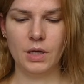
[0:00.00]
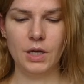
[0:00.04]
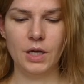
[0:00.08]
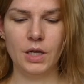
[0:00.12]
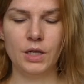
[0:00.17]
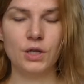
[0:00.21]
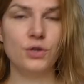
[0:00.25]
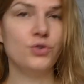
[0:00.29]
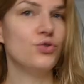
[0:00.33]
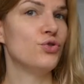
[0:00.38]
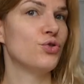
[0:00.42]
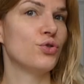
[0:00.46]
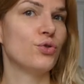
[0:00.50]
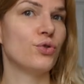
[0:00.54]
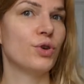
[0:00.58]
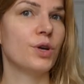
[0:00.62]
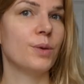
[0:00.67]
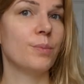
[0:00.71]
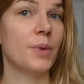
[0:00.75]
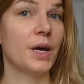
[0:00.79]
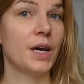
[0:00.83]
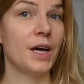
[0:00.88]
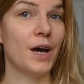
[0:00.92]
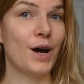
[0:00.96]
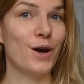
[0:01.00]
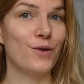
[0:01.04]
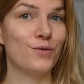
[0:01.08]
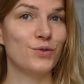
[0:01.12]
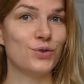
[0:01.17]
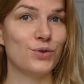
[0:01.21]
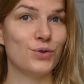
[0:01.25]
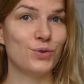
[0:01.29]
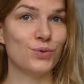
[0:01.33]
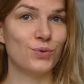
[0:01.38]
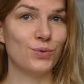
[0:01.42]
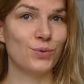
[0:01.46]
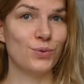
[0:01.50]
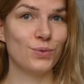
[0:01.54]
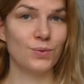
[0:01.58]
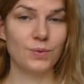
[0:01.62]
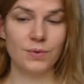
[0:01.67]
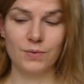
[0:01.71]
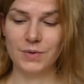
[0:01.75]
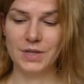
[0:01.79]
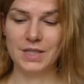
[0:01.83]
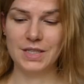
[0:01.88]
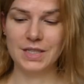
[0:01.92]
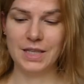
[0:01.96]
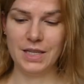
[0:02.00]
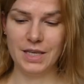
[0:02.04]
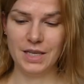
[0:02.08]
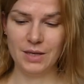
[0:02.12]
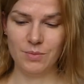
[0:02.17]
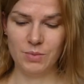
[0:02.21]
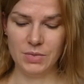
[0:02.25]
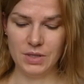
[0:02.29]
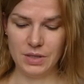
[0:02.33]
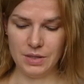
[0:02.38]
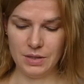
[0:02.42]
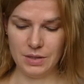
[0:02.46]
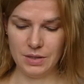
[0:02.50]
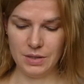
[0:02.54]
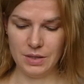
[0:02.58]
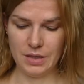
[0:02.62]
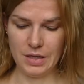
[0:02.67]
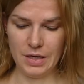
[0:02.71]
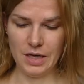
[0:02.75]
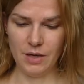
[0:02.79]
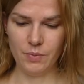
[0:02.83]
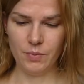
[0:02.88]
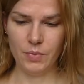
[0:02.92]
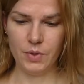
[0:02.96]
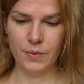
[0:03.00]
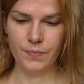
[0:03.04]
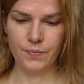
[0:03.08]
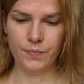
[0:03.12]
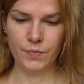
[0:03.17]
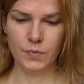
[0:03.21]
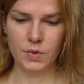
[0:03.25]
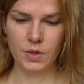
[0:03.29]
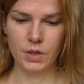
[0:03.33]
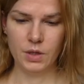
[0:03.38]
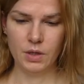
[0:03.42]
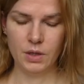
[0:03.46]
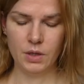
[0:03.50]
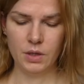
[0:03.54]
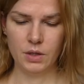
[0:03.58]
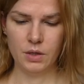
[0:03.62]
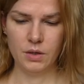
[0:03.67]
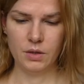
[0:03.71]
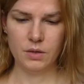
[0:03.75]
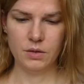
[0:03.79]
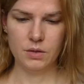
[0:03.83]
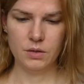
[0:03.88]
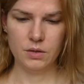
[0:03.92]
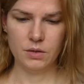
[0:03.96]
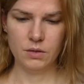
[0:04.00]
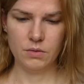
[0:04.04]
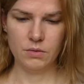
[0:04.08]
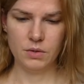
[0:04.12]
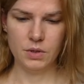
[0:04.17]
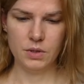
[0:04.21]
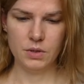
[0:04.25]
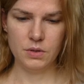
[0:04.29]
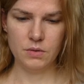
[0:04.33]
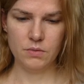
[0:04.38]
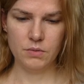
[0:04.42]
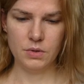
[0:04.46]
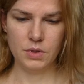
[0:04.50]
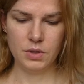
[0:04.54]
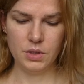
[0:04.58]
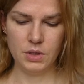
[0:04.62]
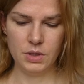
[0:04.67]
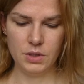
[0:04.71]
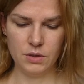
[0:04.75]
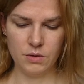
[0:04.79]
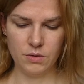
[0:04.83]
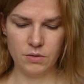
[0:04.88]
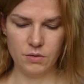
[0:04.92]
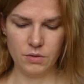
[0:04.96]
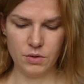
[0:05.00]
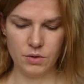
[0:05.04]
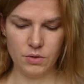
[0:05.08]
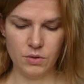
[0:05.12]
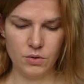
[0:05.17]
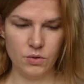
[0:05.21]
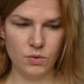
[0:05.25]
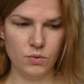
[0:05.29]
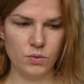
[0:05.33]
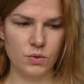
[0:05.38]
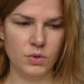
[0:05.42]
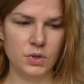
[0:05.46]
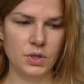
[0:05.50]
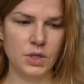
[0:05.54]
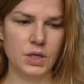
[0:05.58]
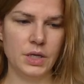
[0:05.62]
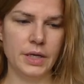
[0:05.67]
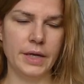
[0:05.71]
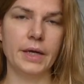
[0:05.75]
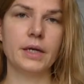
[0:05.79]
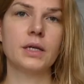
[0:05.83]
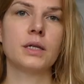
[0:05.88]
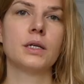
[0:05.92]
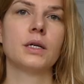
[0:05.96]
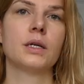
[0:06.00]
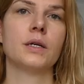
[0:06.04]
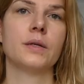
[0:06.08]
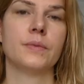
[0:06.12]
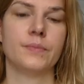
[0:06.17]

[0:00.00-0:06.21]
and enjoy my afternoon whilst Liam is asleep. So this one is going to go on the neck.